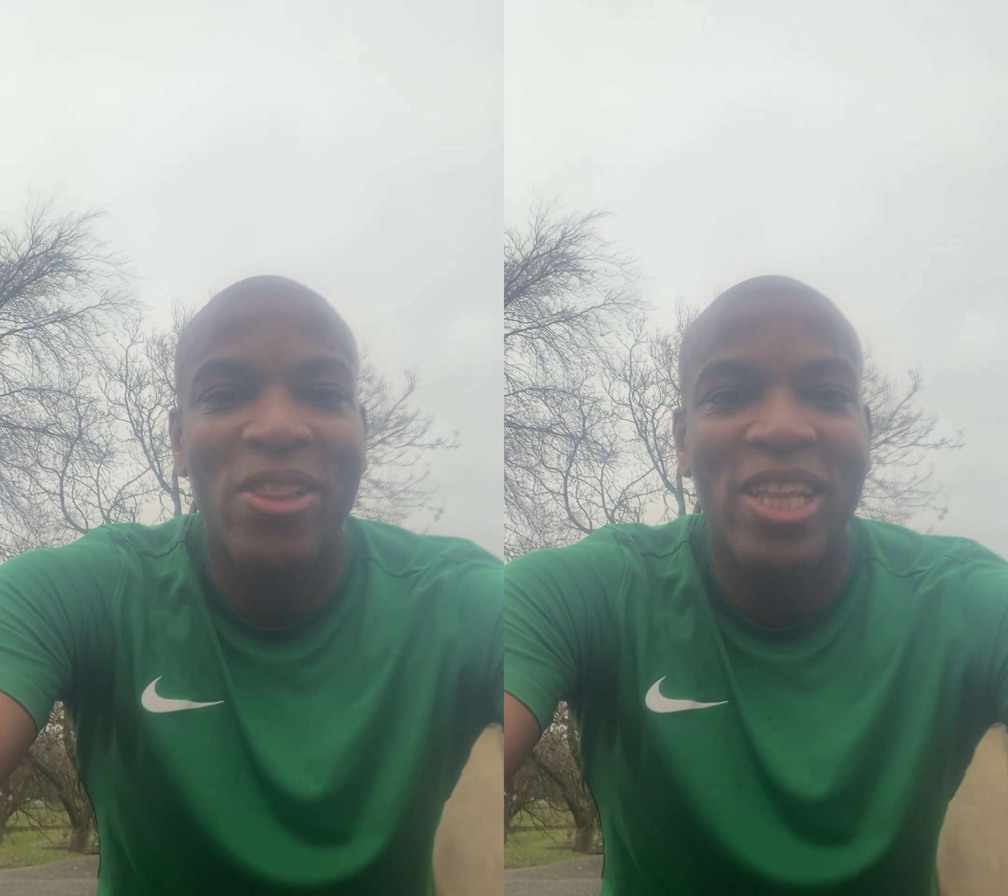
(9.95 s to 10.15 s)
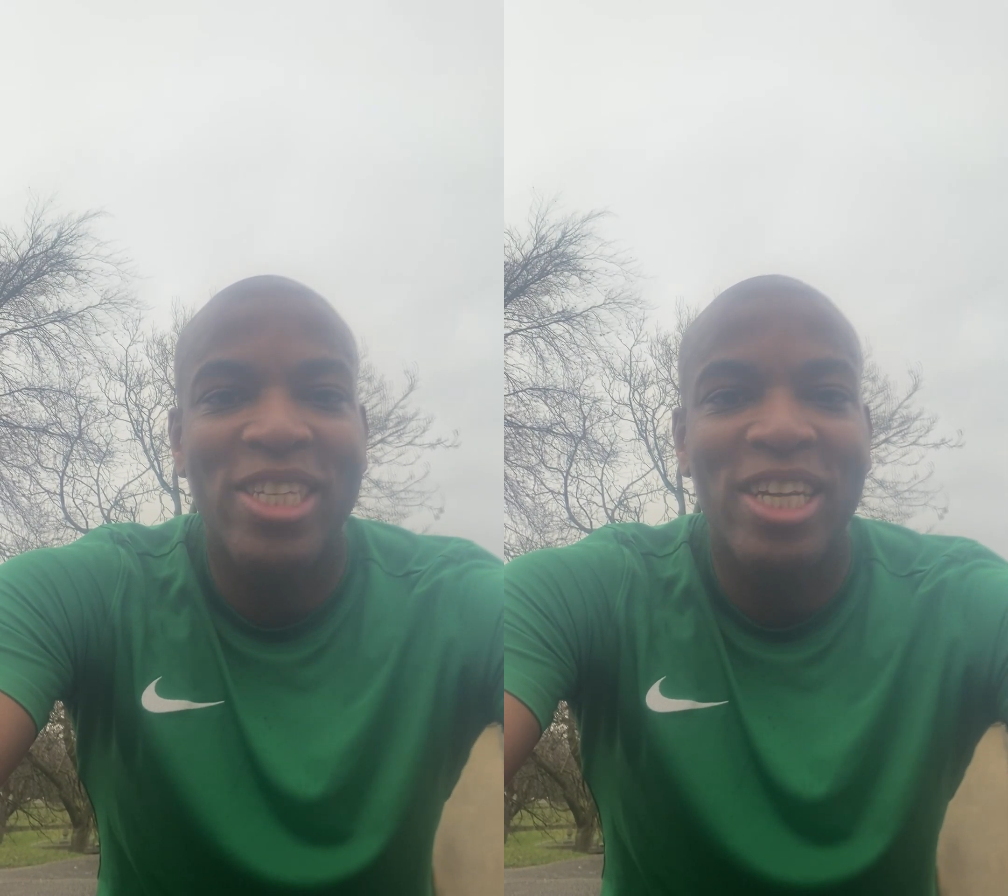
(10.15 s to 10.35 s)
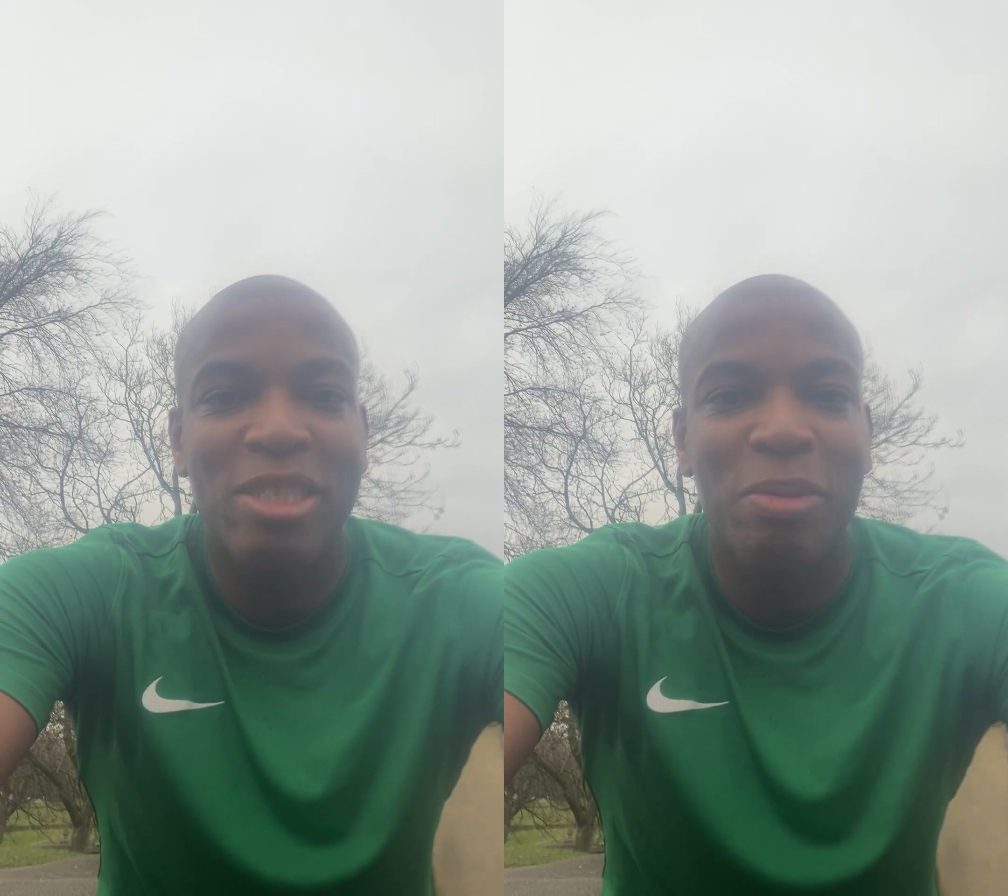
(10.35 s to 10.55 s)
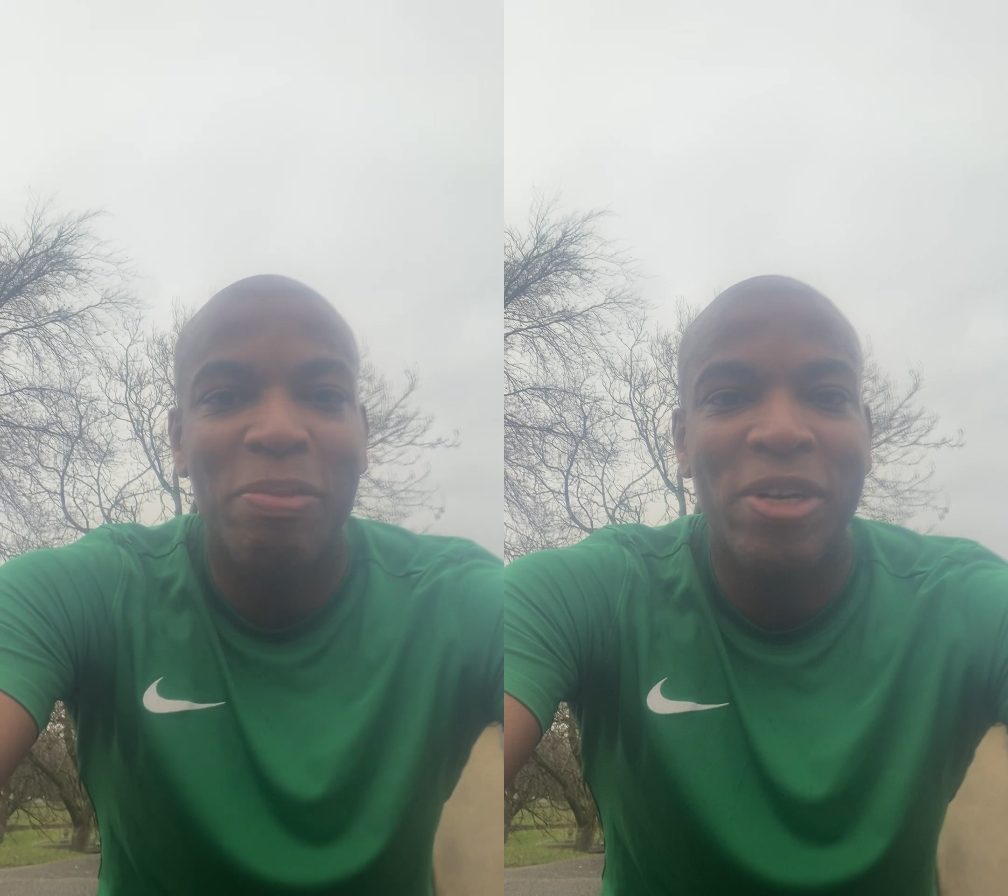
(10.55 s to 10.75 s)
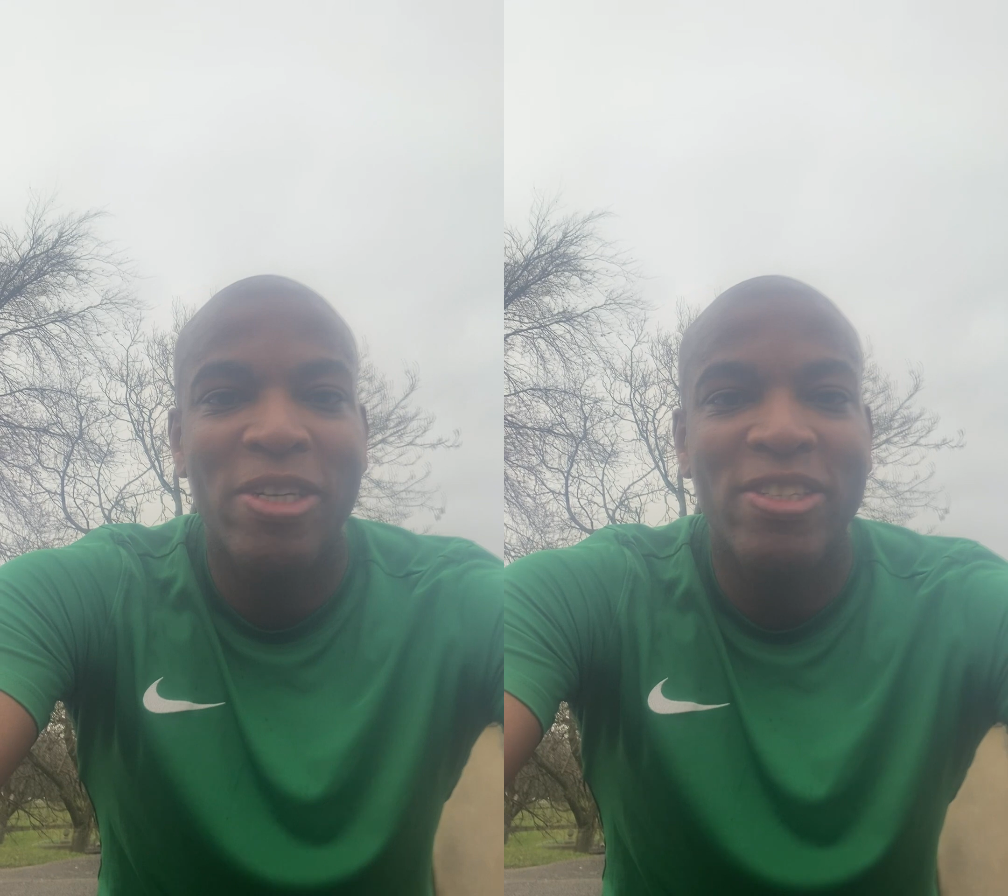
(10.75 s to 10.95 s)
that they tried to
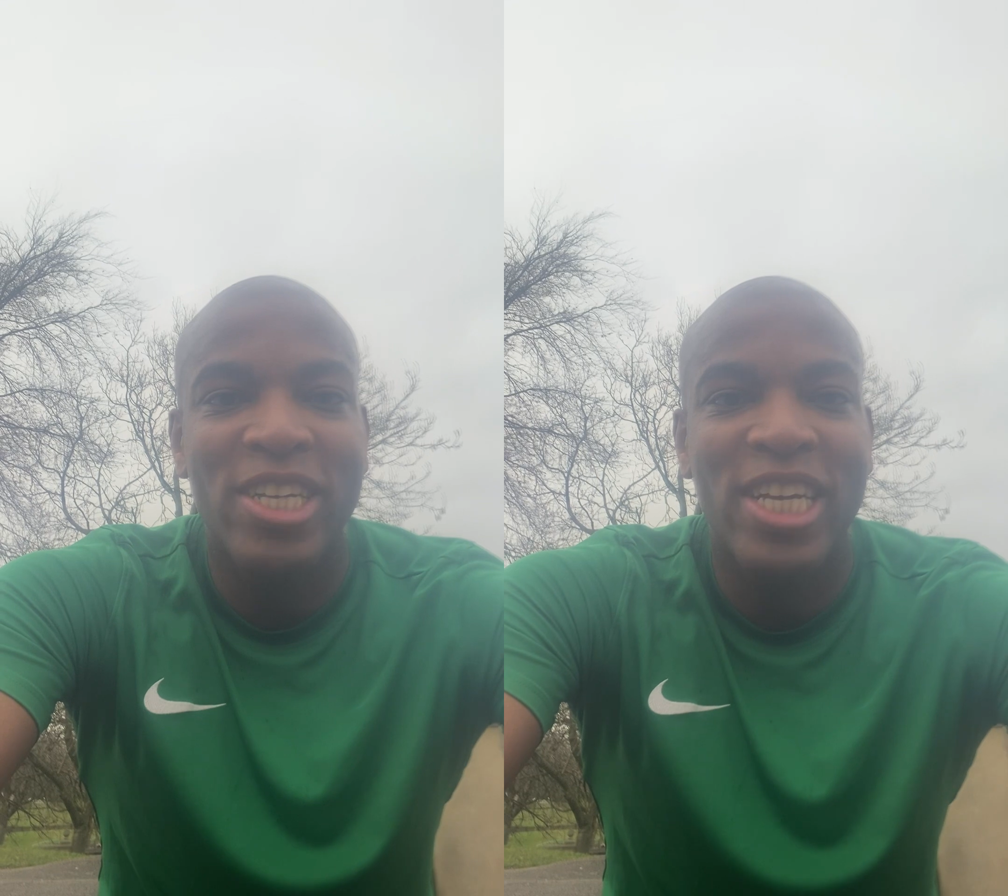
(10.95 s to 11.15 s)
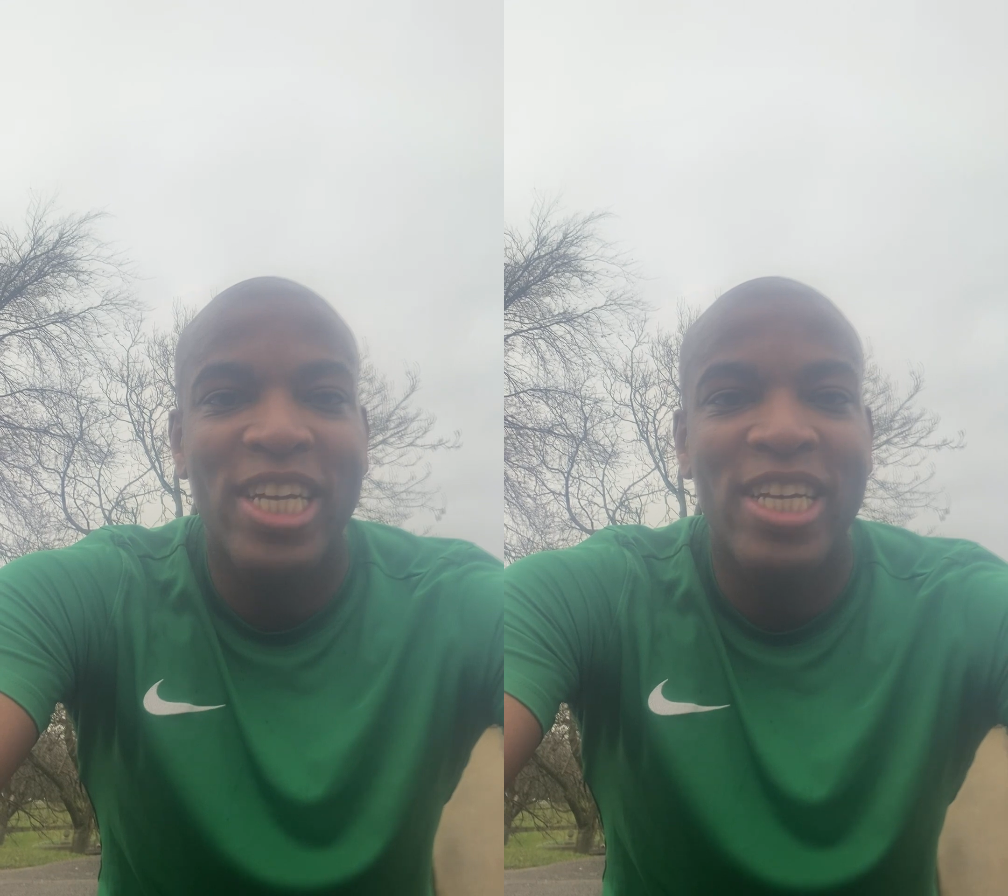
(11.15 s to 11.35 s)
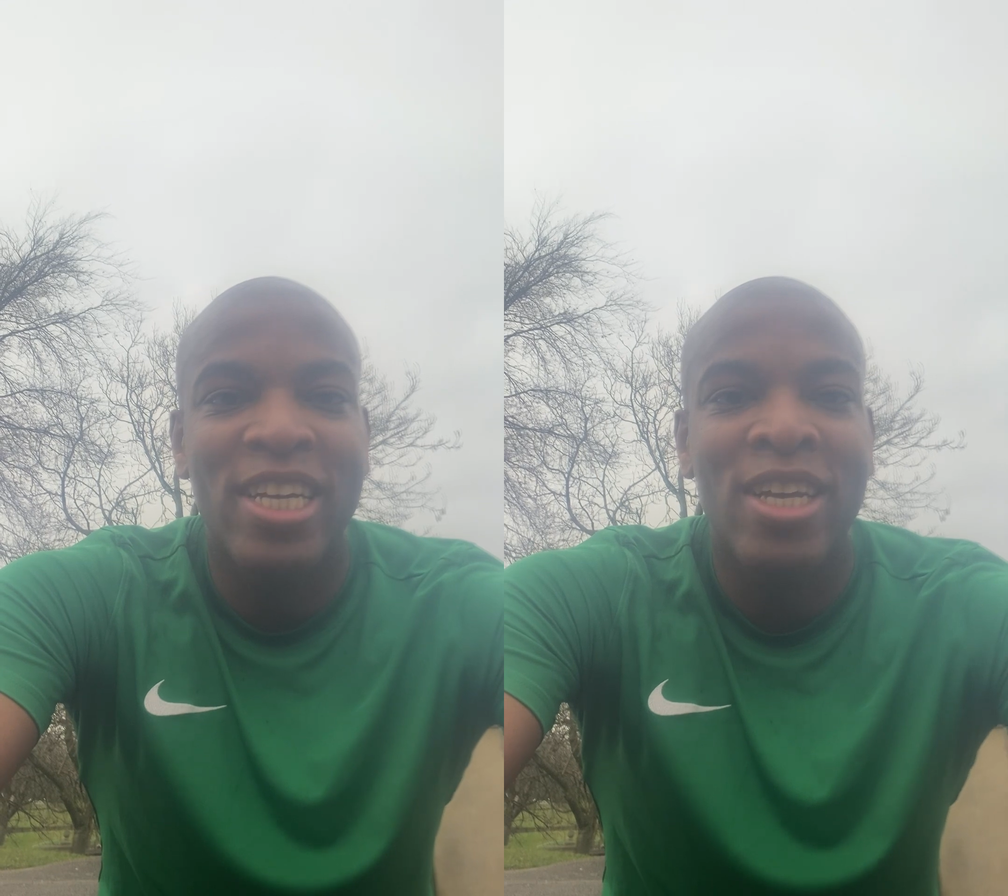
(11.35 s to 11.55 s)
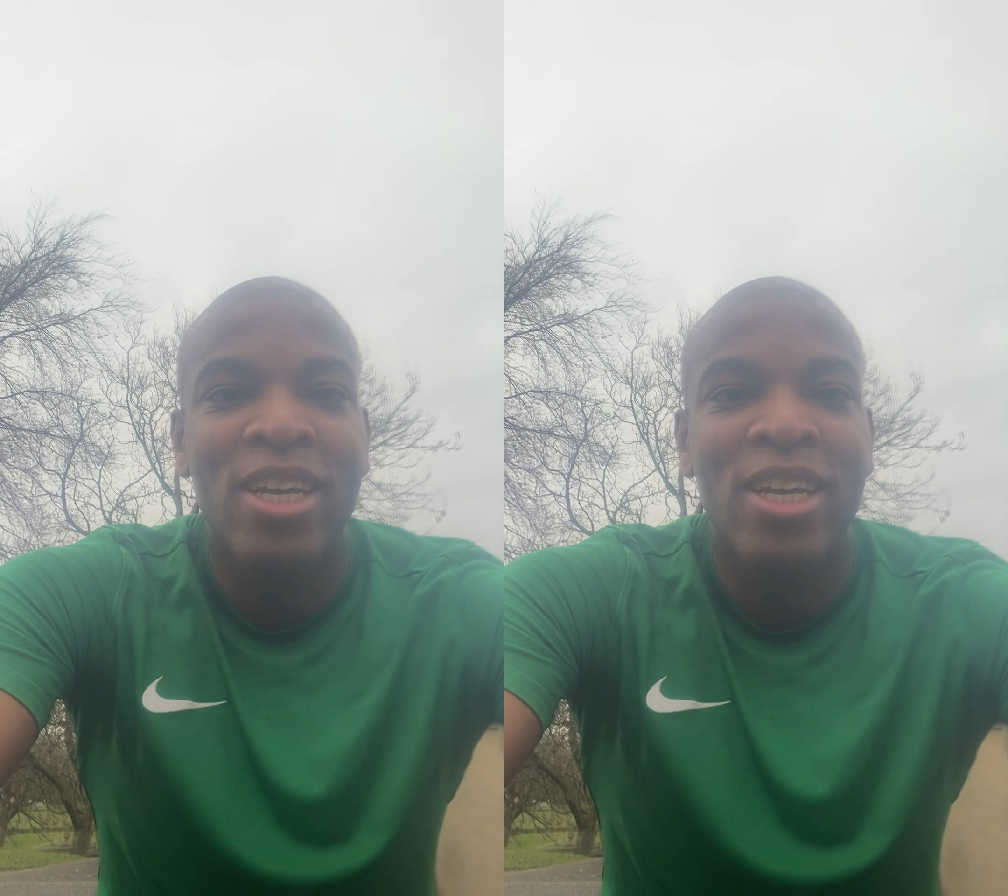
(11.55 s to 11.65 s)
propose a